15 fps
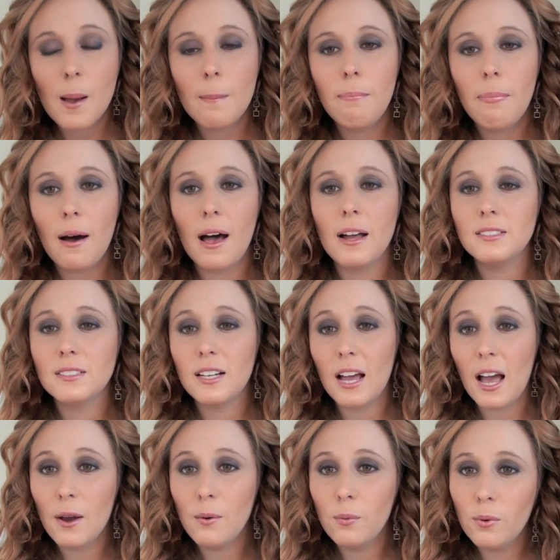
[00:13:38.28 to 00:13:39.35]
but
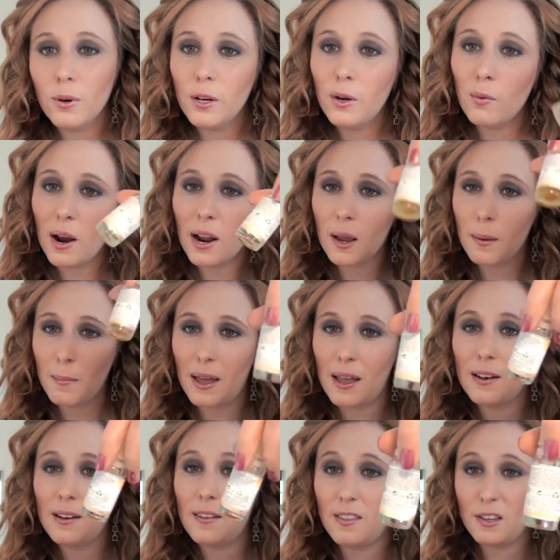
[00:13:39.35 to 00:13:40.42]
I would
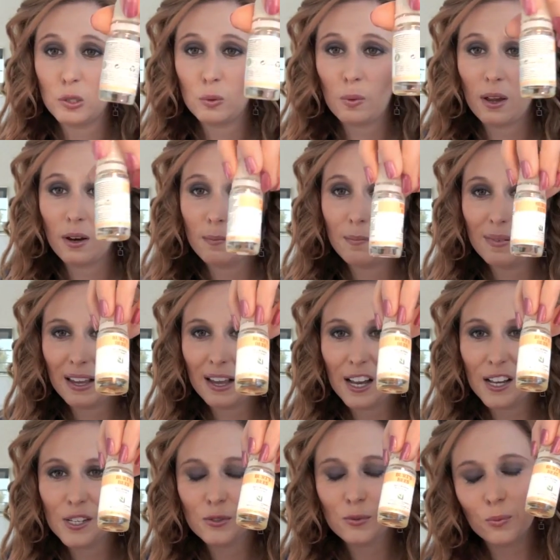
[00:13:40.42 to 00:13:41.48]
recommend this one,
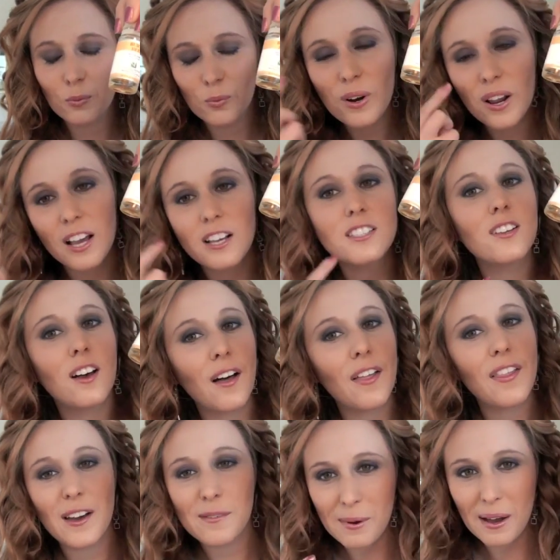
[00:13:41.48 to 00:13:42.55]
because when I saw
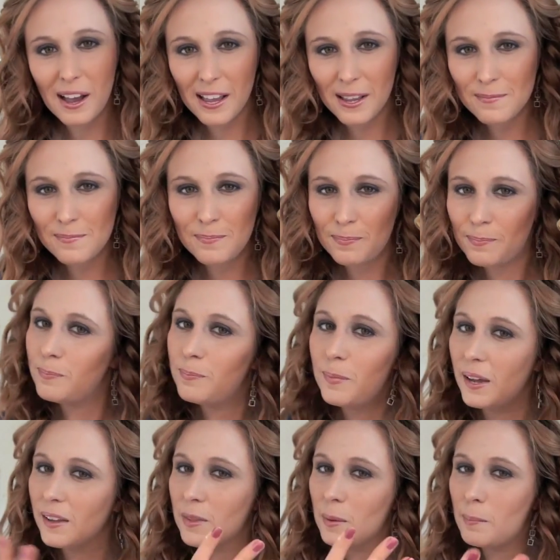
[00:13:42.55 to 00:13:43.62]
that my
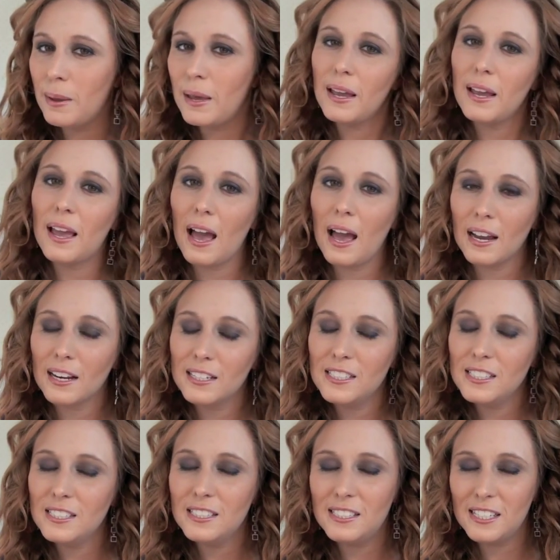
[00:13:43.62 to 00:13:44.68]
the big
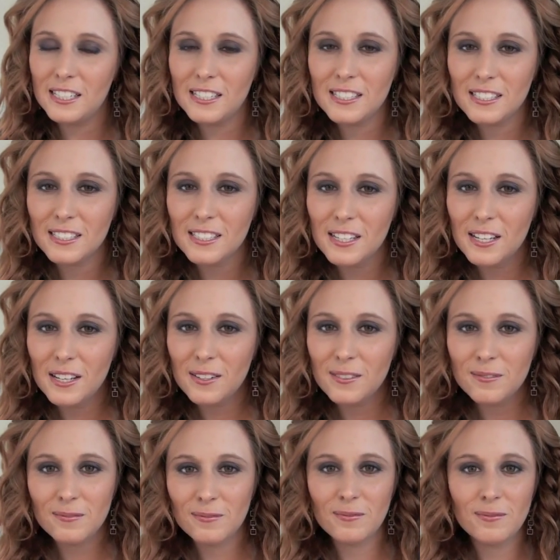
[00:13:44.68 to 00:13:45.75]
acnes didn't
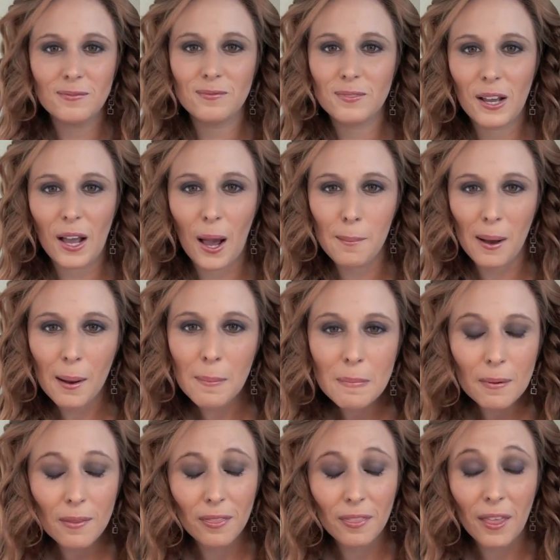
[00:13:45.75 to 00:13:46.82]
come
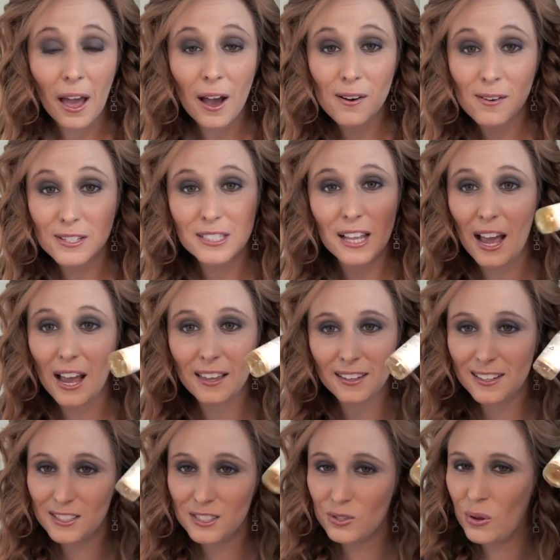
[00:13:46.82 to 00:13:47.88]
up, that was
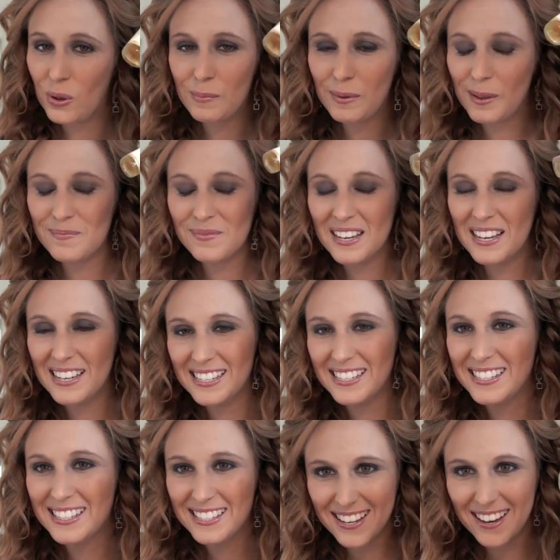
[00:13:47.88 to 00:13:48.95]
it sold me.
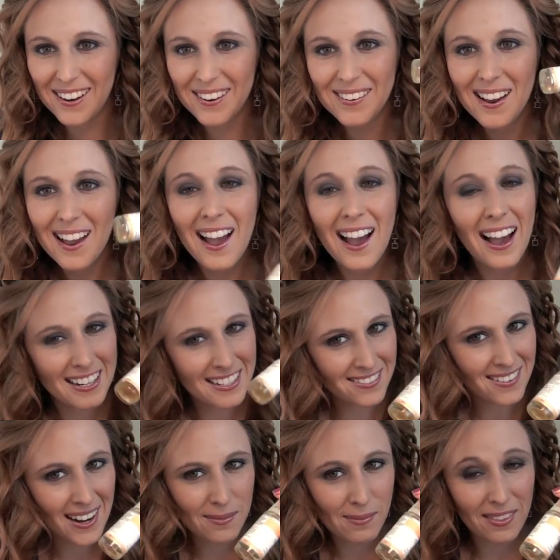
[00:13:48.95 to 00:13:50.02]
So I do
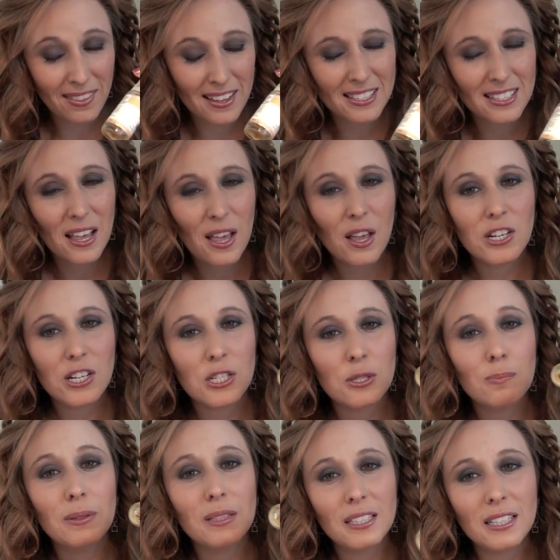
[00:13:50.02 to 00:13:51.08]
recommend this.
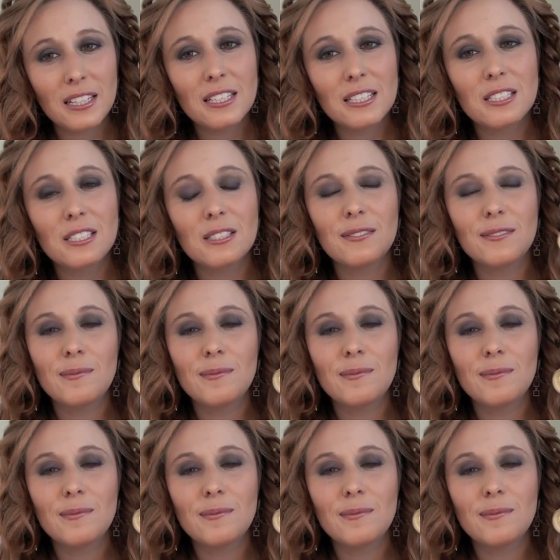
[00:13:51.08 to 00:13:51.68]
Just please